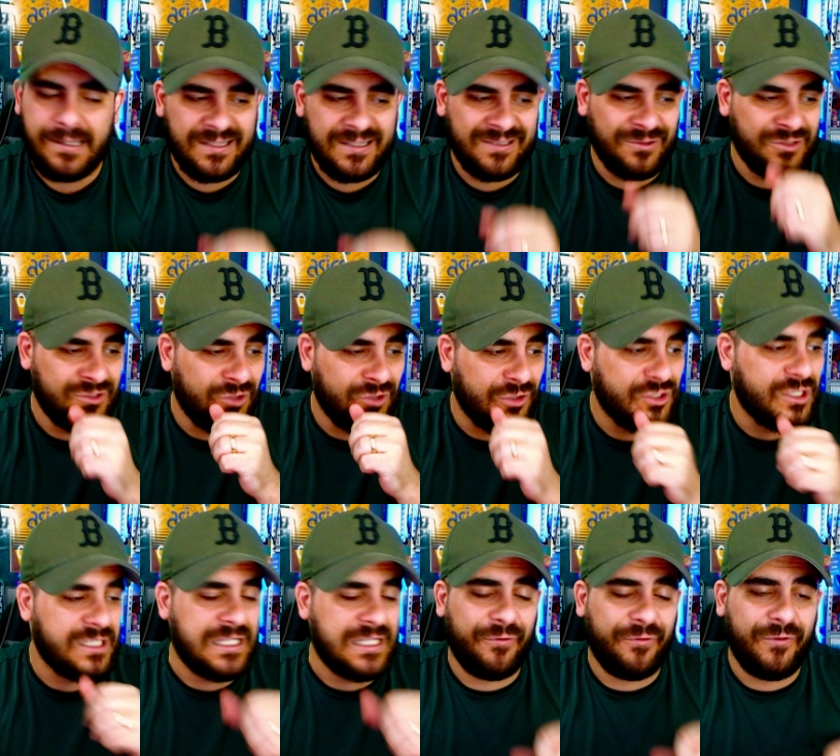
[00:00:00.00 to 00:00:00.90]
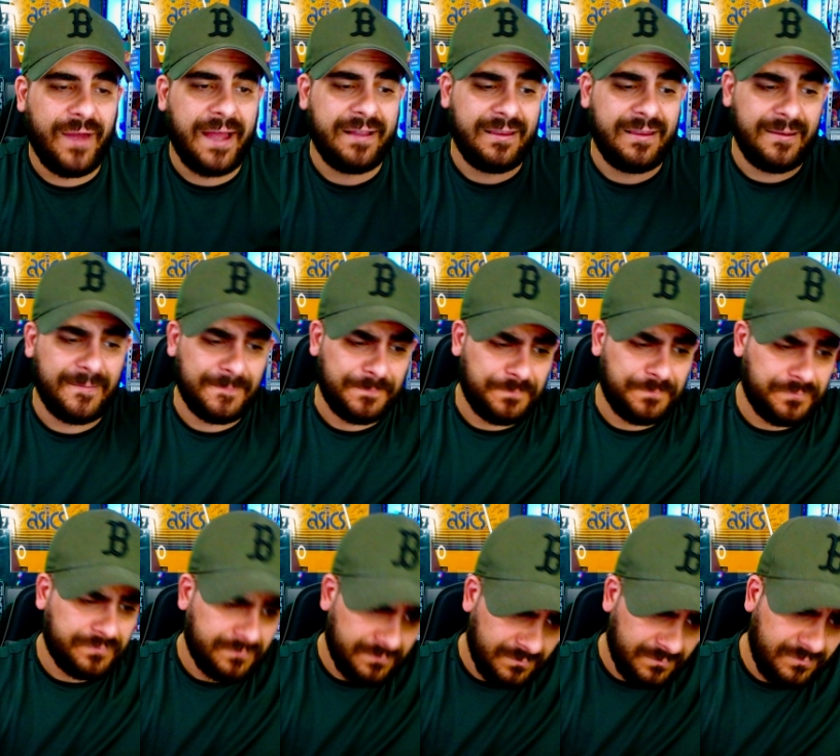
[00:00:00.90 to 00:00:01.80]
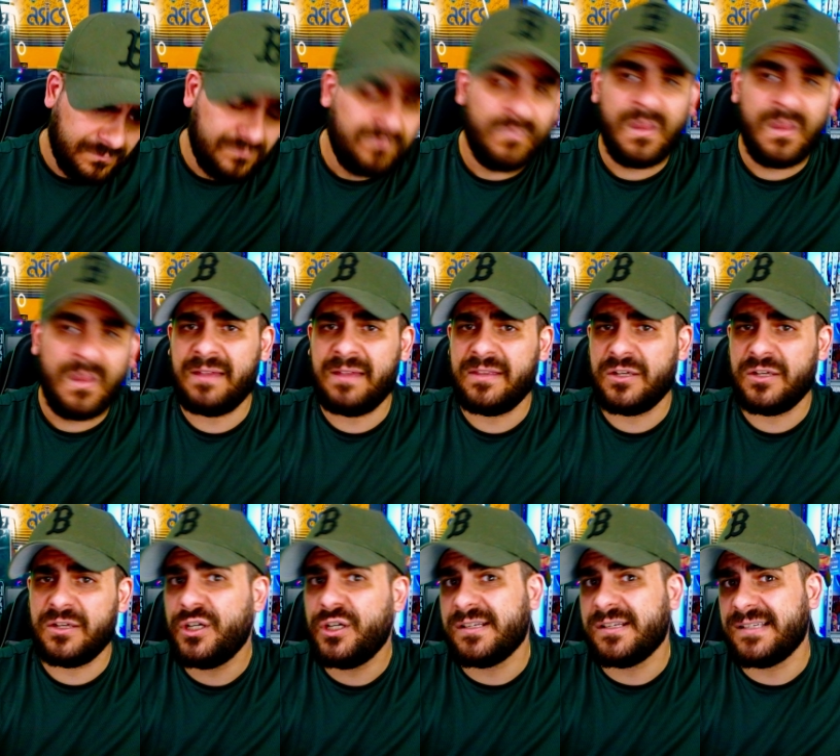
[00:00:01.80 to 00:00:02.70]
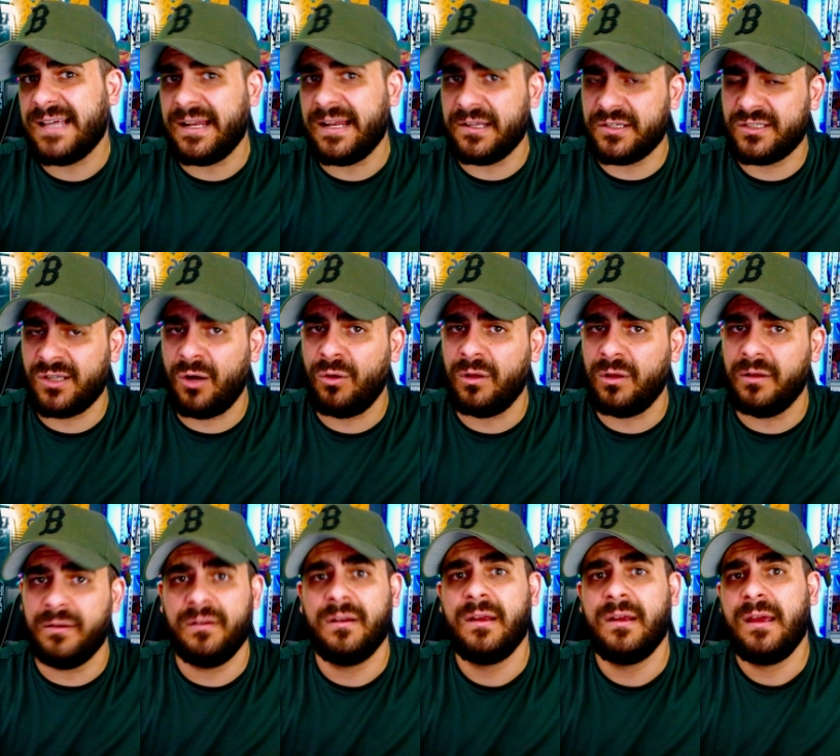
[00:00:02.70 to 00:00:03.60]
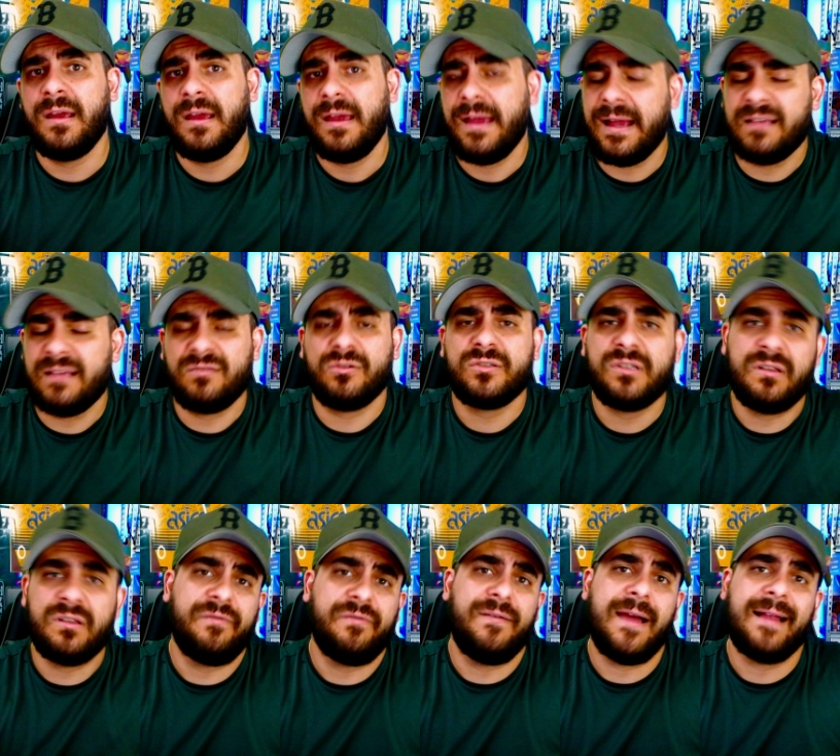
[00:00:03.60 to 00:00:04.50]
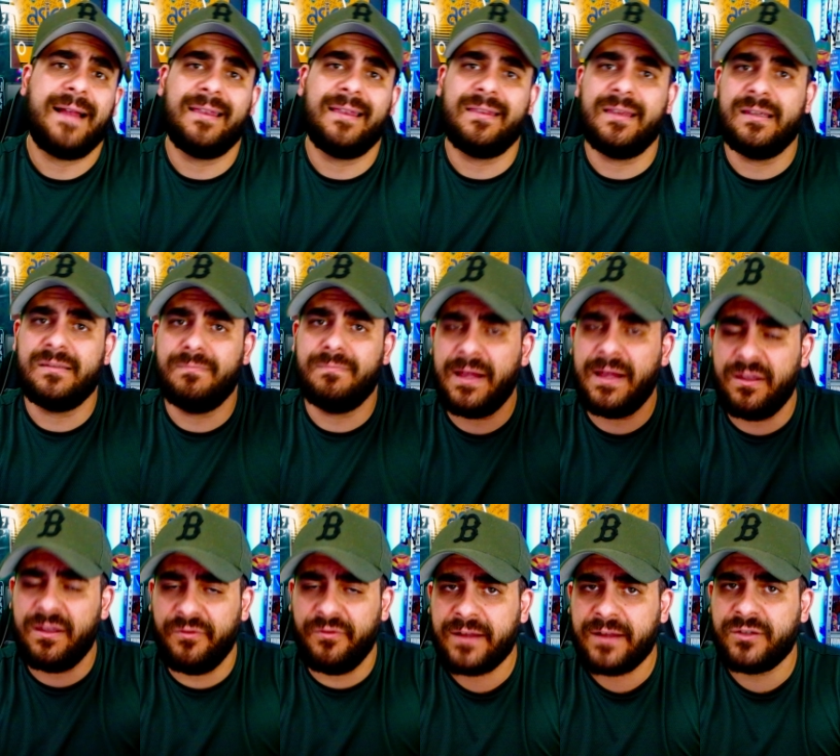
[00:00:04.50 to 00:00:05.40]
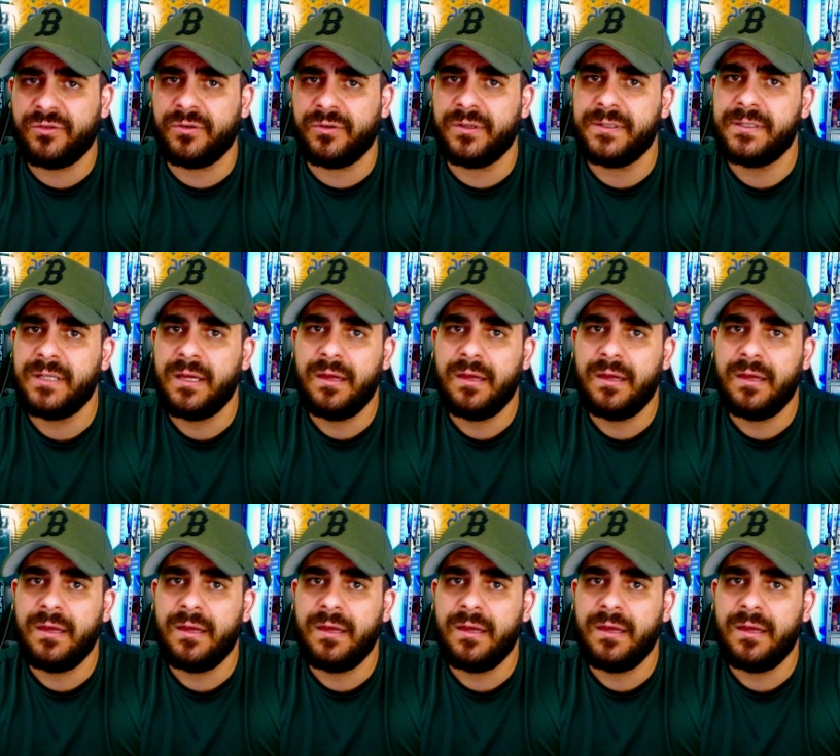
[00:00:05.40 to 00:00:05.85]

So it's not just the fact that this shit is getting stolen, it's also the fact that these manufacturers